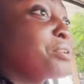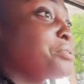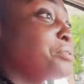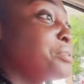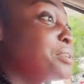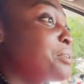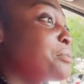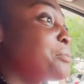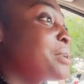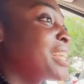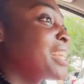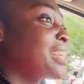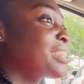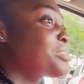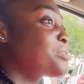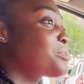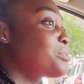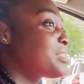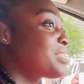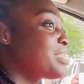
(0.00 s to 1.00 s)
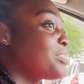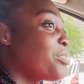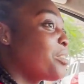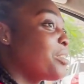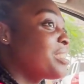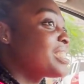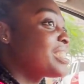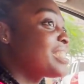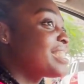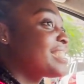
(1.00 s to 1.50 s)
during the weekends, you see
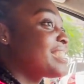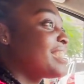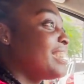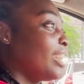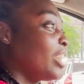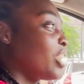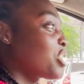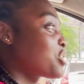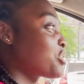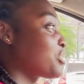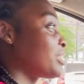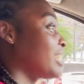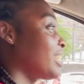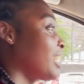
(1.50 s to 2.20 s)
all these luxury